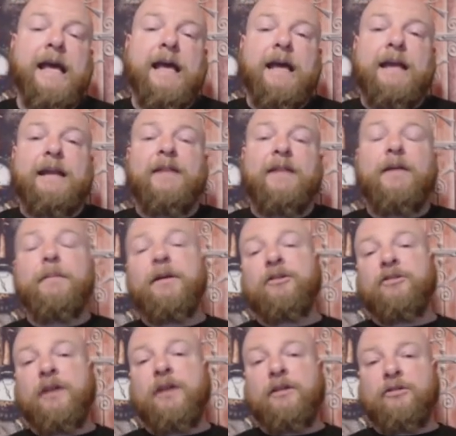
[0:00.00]
Now, that makes
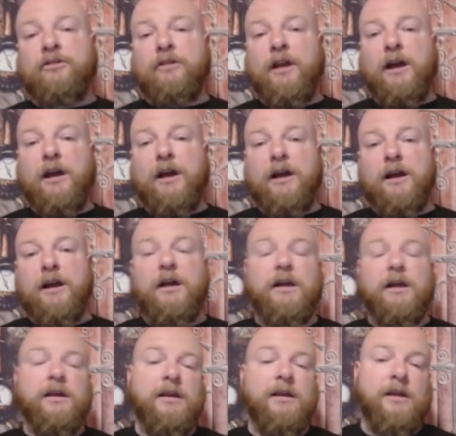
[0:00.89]
sense.
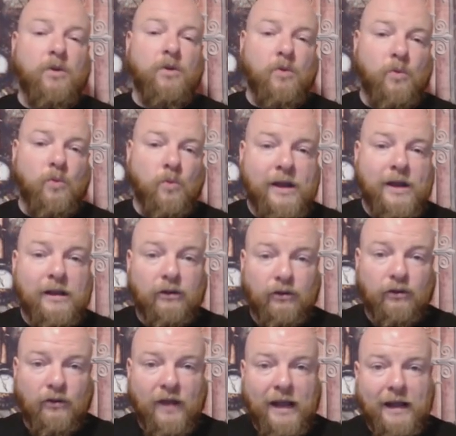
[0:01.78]
Uh, we as
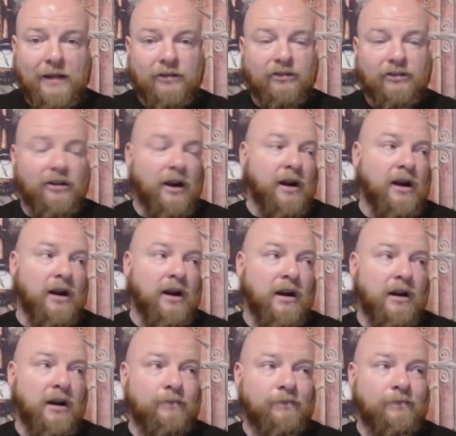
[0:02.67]
fans
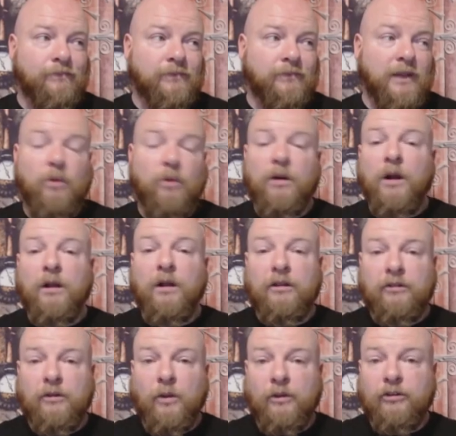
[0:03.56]
are, you know, we're all
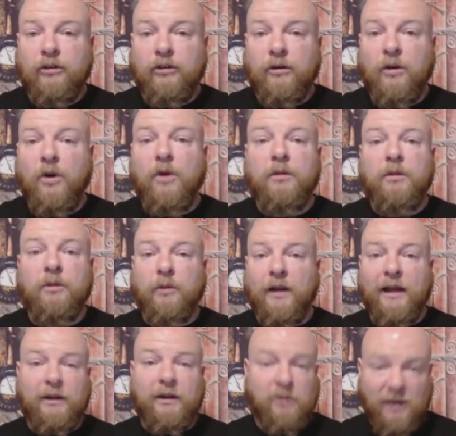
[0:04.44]
cloistered at home and we're
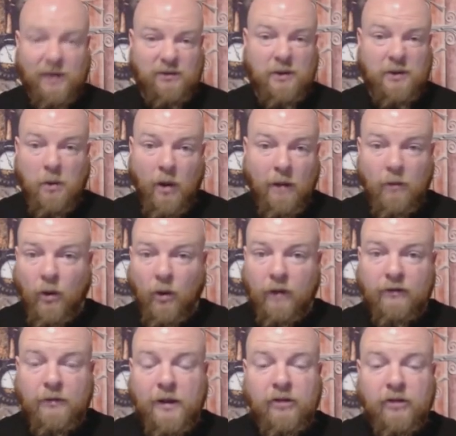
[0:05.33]
like, well, we want more
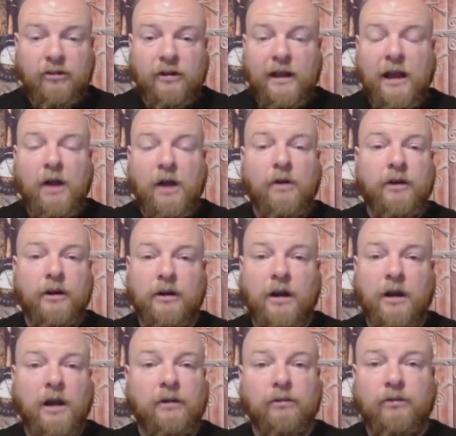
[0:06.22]
information now. You're
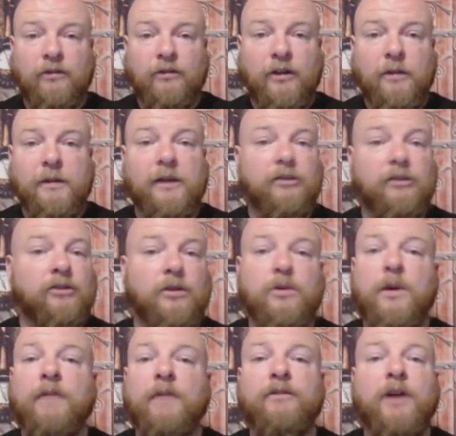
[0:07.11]
not filming, so
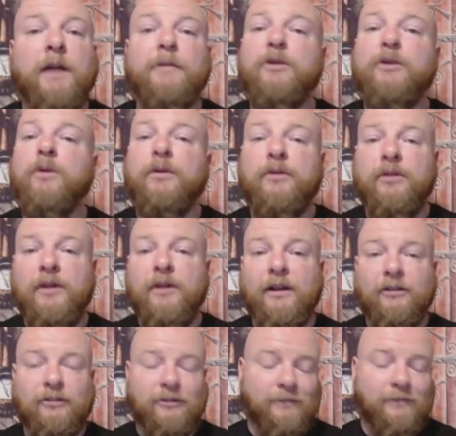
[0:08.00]
you have time to do other
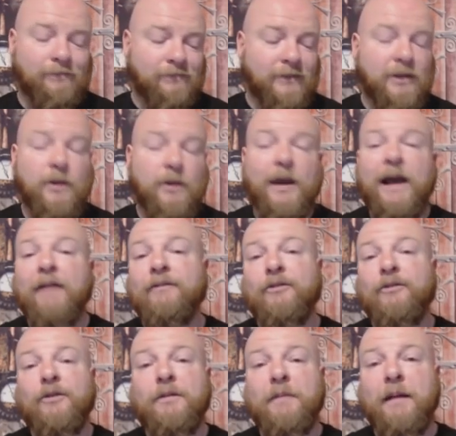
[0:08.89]
things. You have
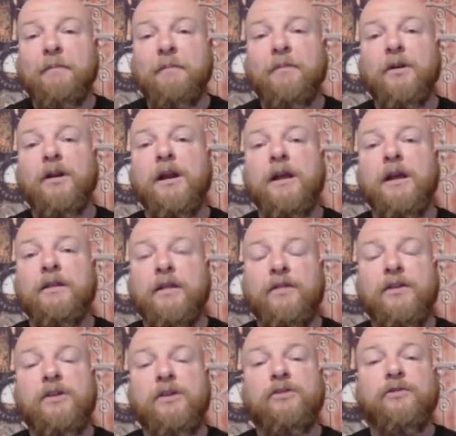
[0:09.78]
to remember that
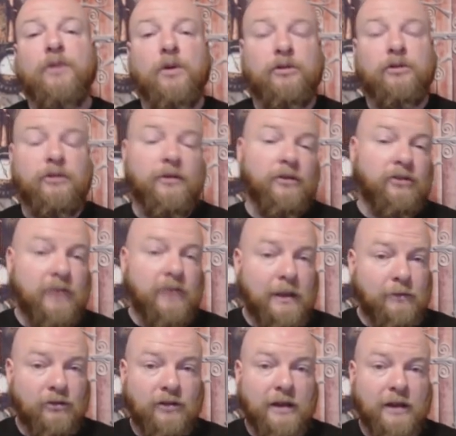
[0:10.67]
these folks are in the
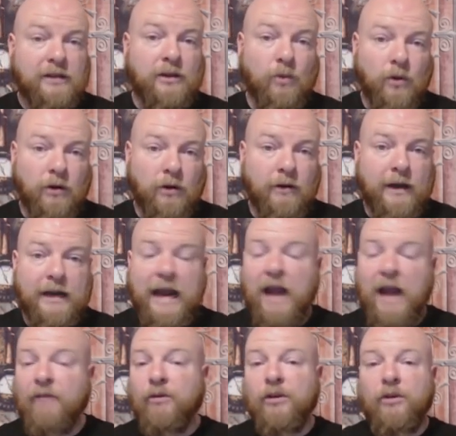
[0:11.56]
same state that we're in.
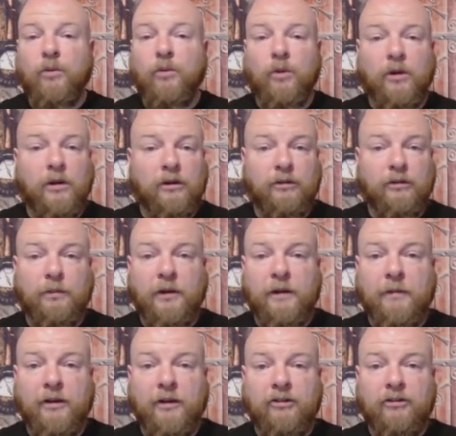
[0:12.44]
Everyone in the world is pretty
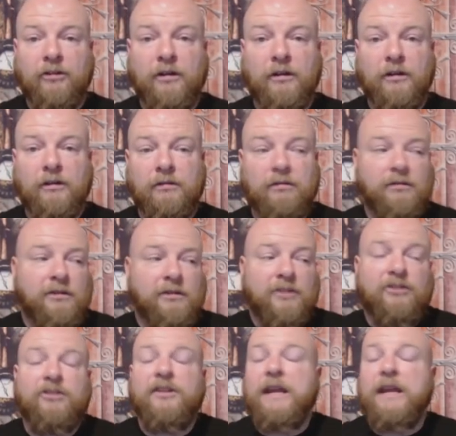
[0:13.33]
much,
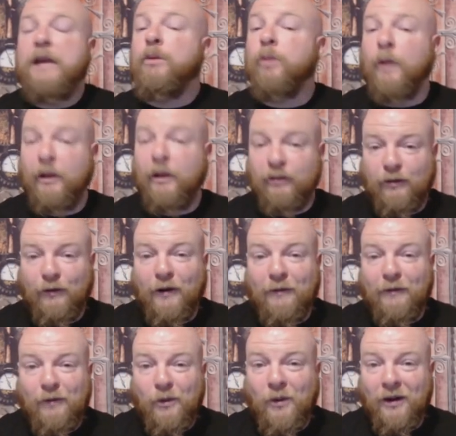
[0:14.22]
this is an equalizer for
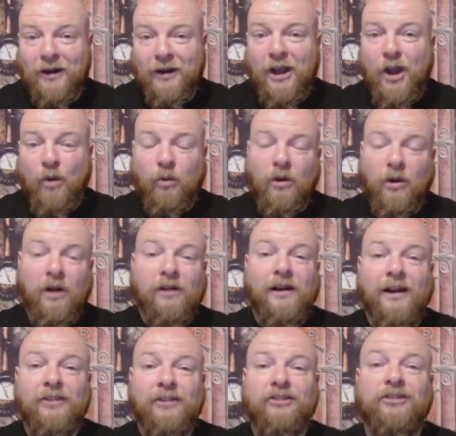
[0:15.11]
everyone. We're all
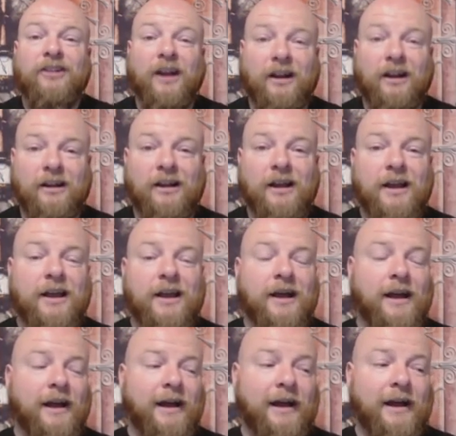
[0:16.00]
kind of stuck.
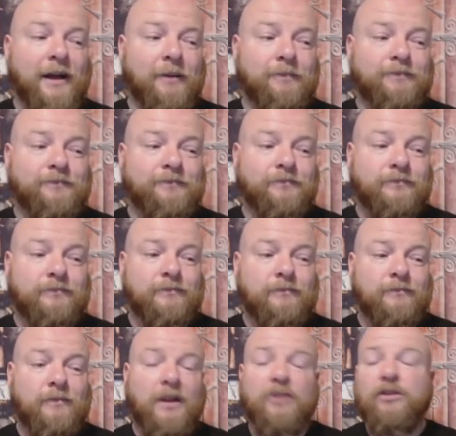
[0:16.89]
Um,
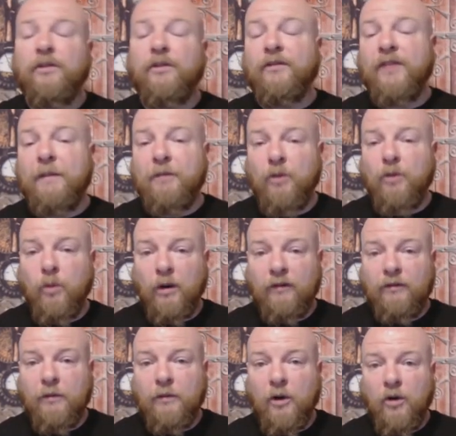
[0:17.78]
so for them to work
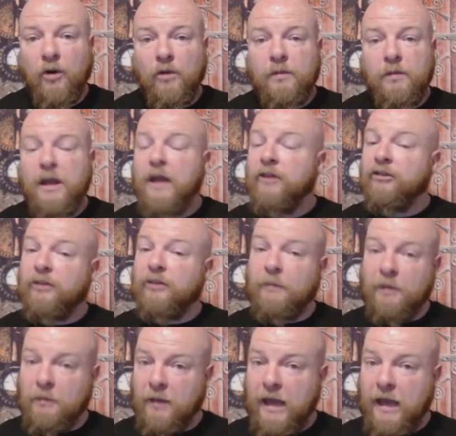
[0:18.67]
from home, some
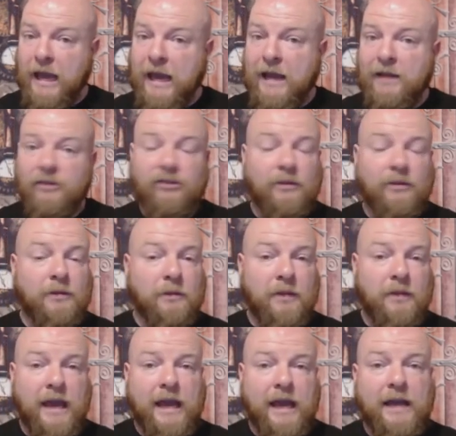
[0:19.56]
of them can, some of them
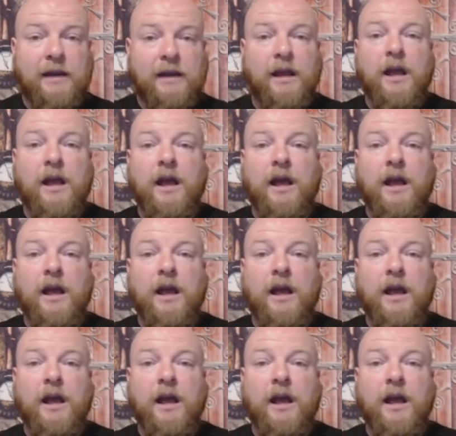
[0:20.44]
can't.